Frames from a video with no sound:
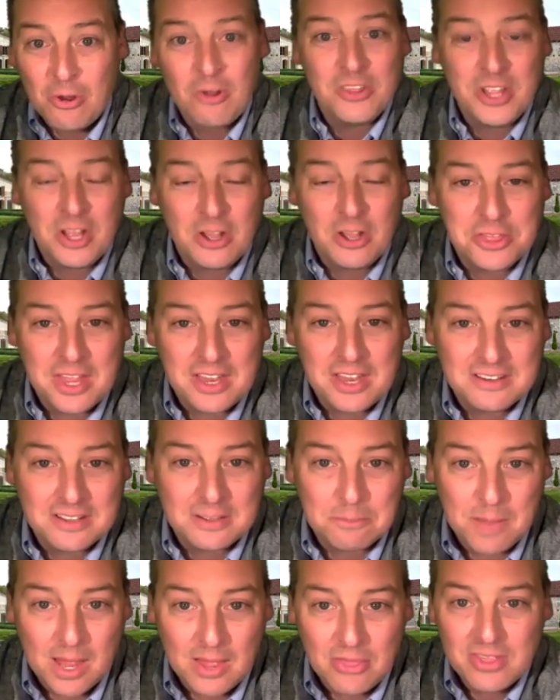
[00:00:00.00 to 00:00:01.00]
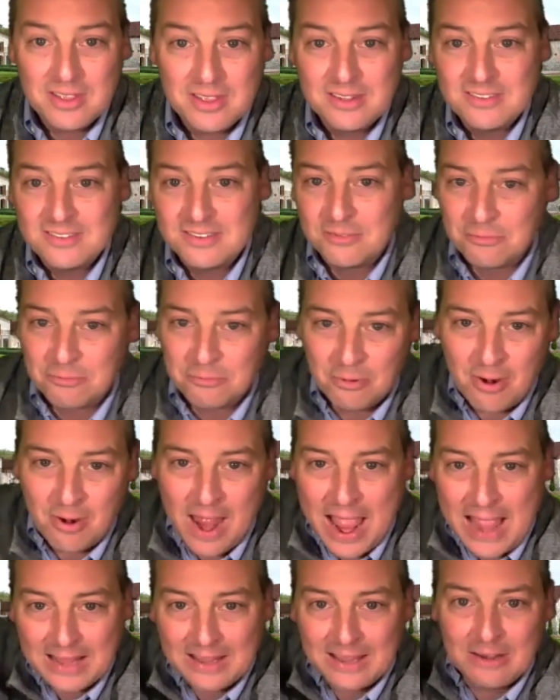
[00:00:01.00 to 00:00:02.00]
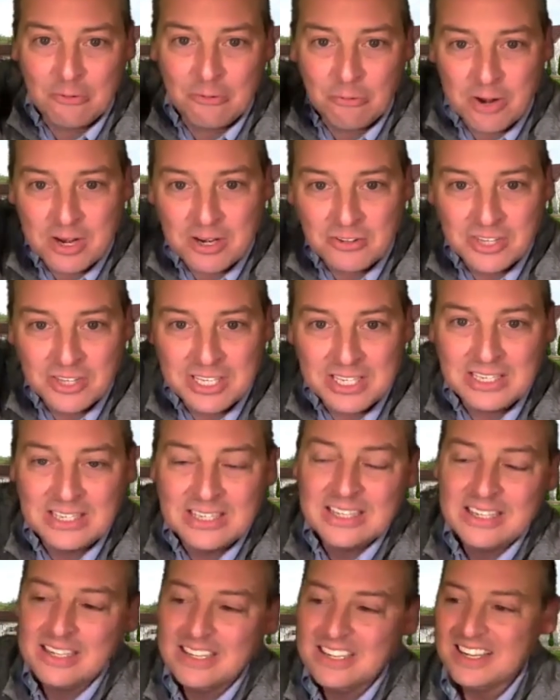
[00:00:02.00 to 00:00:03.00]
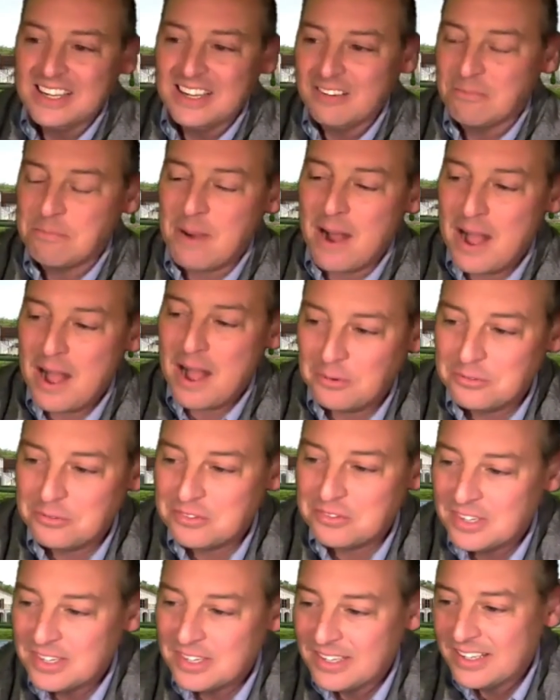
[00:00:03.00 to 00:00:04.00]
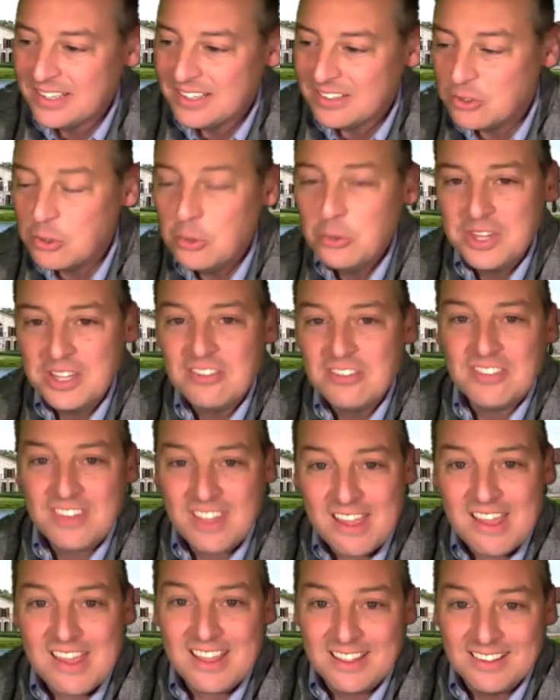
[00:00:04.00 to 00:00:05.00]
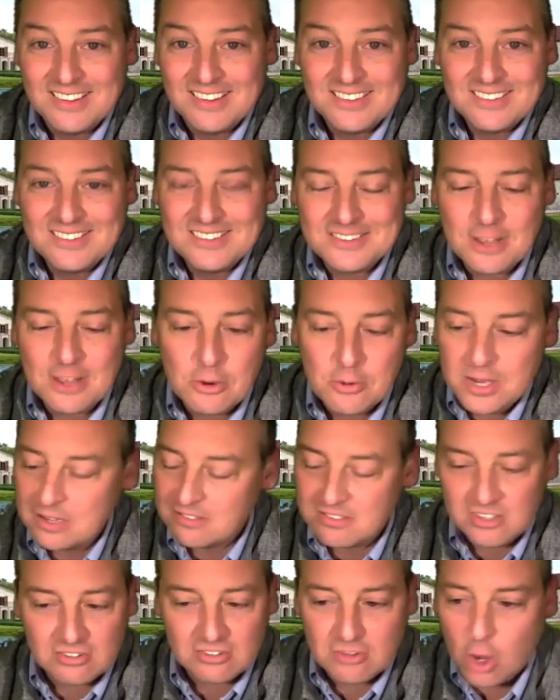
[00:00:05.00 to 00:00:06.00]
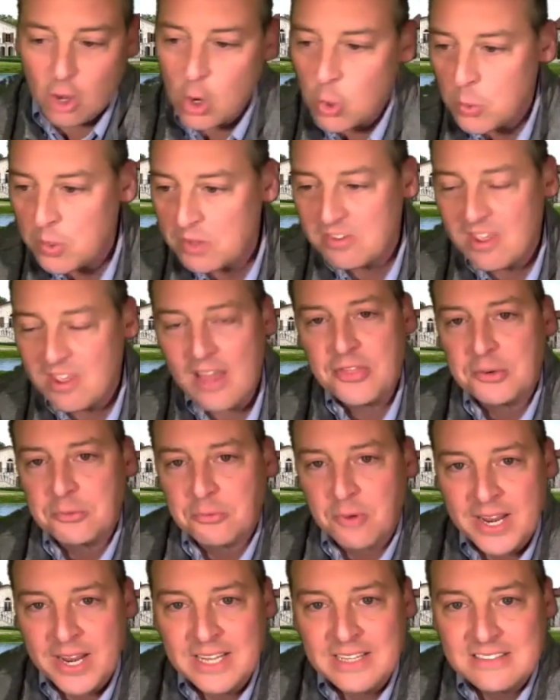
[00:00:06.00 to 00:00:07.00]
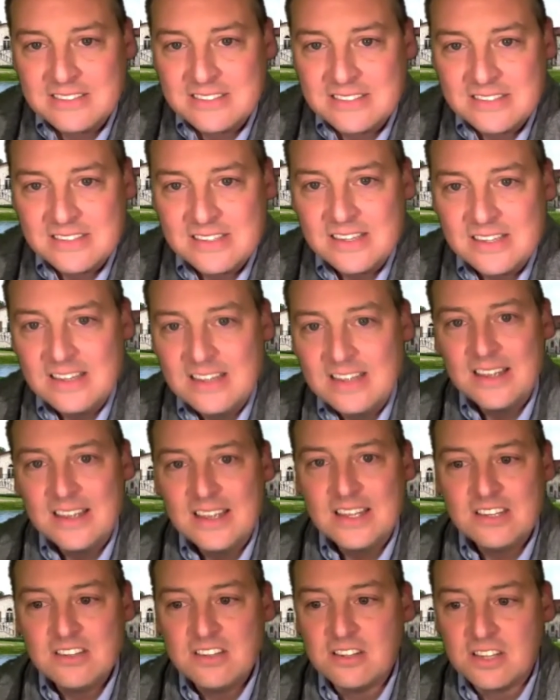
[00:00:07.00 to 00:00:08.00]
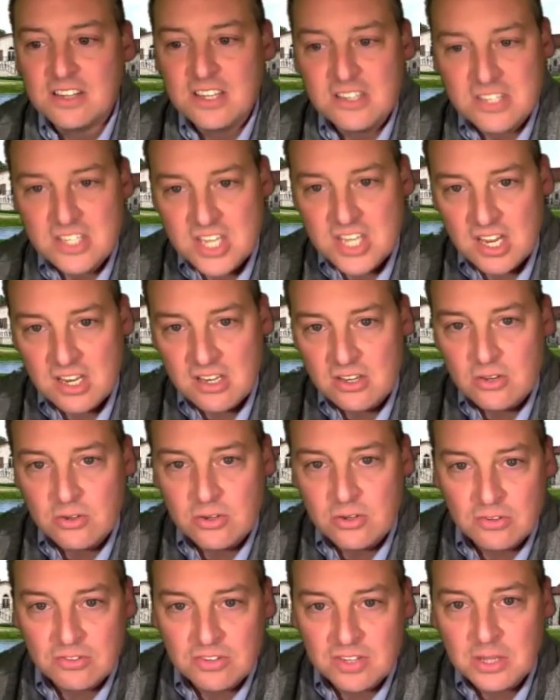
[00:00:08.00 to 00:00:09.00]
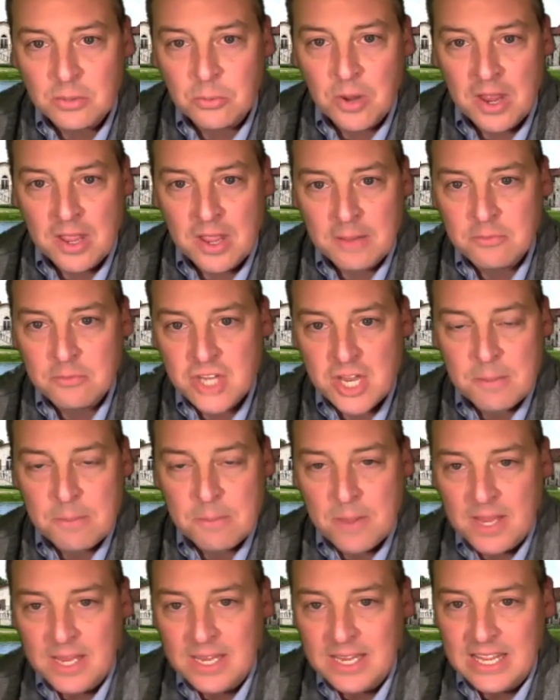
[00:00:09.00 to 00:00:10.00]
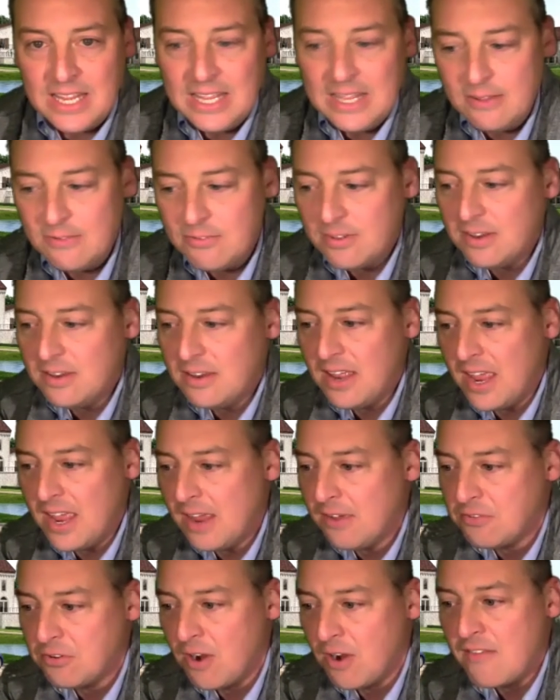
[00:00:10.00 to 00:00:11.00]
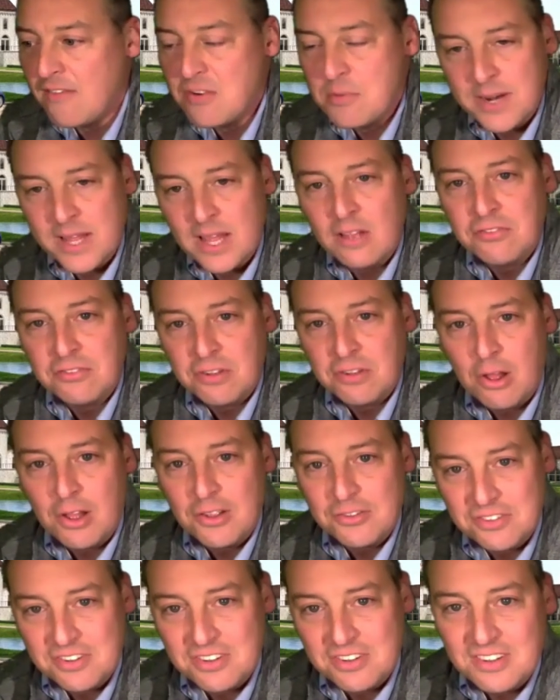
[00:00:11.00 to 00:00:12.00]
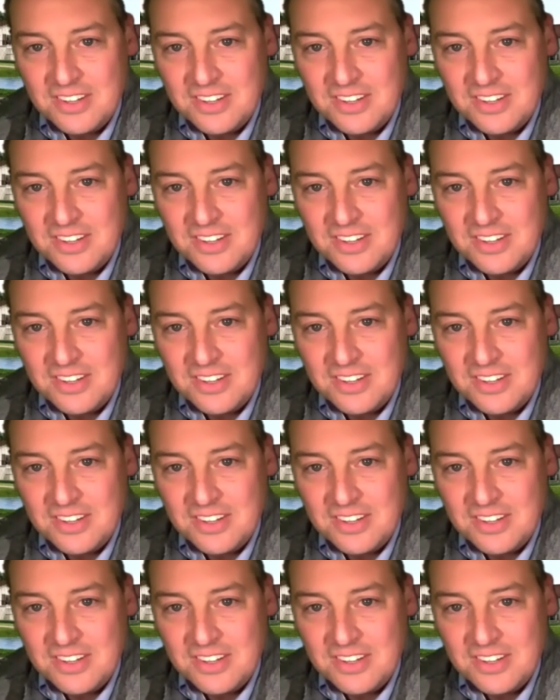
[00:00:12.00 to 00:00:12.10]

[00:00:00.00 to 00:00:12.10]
the authentic methods of rack and riddling of bottles to this day. So it's just always had the rights to continue using the name Champagne, even after everybody else lost